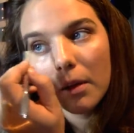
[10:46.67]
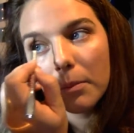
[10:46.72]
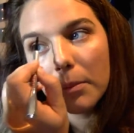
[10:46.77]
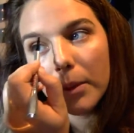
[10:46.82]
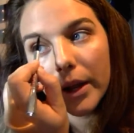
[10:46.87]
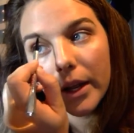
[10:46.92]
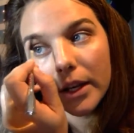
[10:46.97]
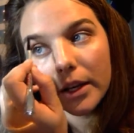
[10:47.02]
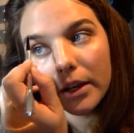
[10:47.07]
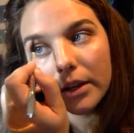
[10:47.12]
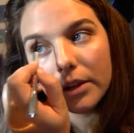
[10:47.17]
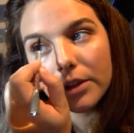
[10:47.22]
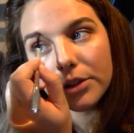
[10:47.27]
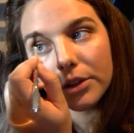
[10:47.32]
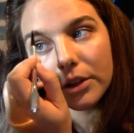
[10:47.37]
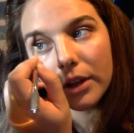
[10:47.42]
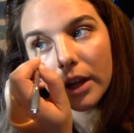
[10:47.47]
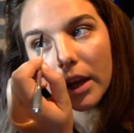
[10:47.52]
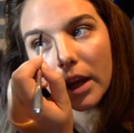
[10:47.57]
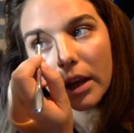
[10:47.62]
But it is
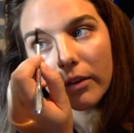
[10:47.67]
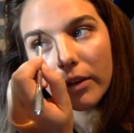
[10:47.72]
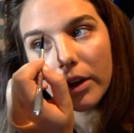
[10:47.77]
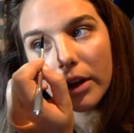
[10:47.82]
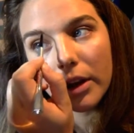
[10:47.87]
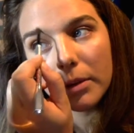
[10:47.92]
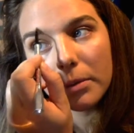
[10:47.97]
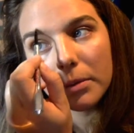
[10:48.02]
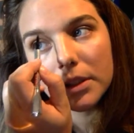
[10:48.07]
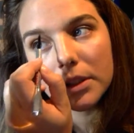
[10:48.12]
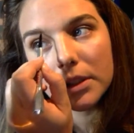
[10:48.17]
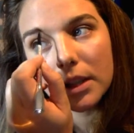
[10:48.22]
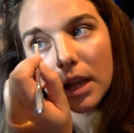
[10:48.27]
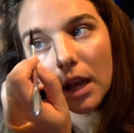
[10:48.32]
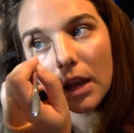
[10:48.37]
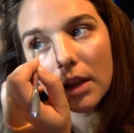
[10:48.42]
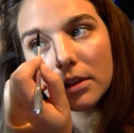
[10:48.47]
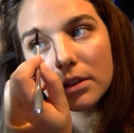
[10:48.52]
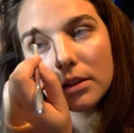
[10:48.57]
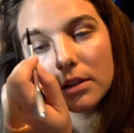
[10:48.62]
true, like if you get a
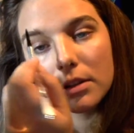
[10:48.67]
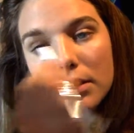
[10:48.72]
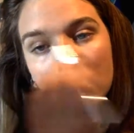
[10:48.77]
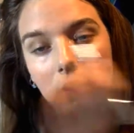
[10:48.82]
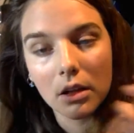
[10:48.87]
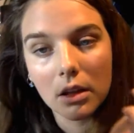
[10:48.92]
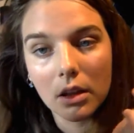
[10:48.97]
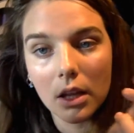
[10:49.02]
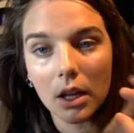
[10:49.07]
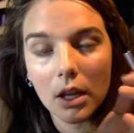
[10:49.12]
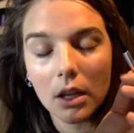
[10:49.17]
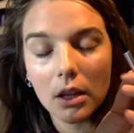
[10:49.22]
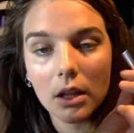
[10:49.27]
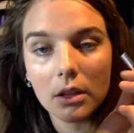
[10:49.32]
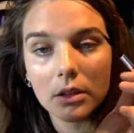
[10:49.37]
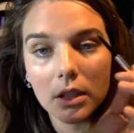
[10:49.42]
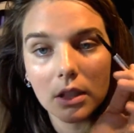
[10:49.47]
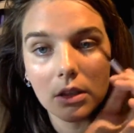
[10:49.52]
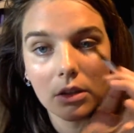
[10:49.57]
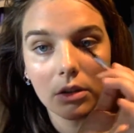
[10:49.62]
precise little thing
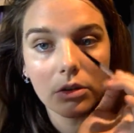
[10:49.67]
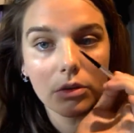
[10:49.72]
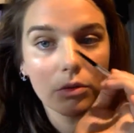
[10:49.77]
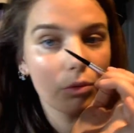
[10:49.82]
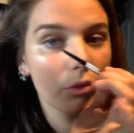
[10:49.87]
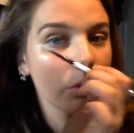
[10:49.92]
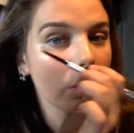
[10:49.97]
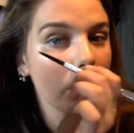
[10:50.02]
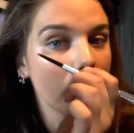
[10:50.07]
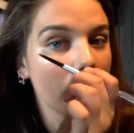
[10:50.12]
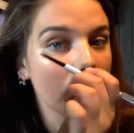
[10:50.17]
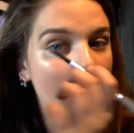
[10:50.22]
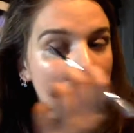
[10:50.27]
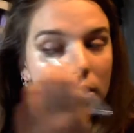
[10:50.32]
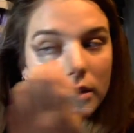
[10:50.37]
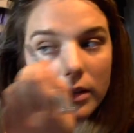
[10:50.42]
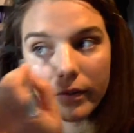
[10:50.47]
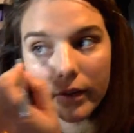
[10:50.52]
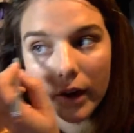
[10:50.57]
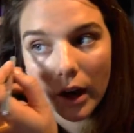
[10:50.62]
that's like really
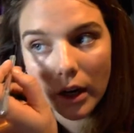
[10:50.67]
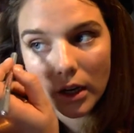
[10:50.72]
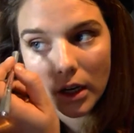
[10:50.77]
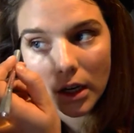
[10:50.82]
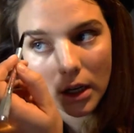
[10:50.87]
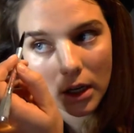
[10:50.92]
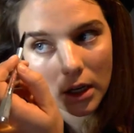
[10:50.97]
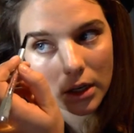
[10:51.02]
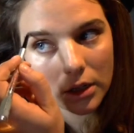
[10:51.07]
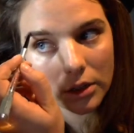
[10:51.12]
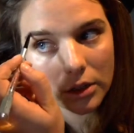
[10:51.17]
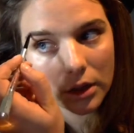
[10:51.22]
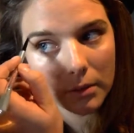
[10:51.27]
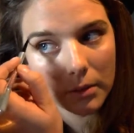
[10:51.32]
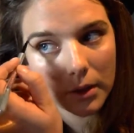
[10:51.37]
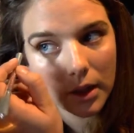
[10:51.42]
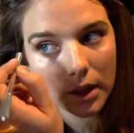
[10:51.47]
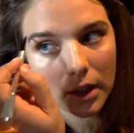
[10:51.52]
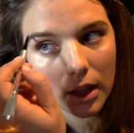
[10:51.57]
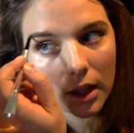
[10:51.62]
defined and sharp
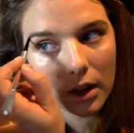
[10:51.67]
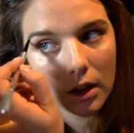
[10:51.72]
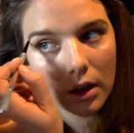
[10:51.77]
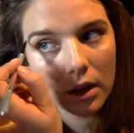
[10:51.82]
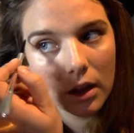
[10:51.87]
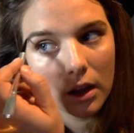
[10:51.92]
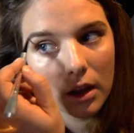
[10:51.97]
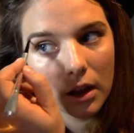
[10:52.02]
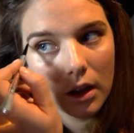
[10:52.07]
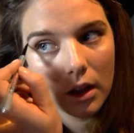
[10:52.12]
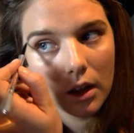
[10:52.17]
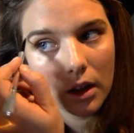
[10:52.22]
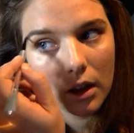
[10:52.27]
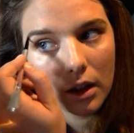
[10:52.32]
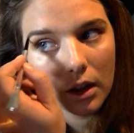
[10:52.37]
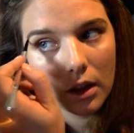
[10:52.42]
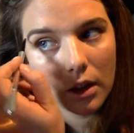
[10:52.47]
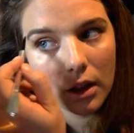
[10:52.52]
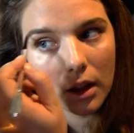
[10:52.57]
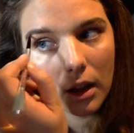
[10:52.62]
like that,
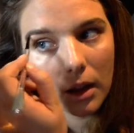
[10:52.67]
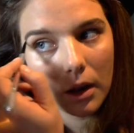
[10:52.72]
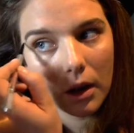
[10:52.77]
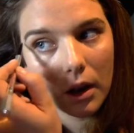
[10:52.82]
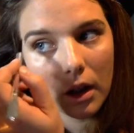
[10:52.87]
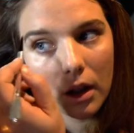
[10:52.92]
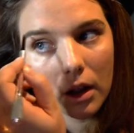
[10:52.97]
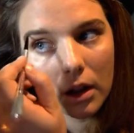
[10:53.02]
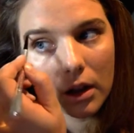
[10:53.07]
then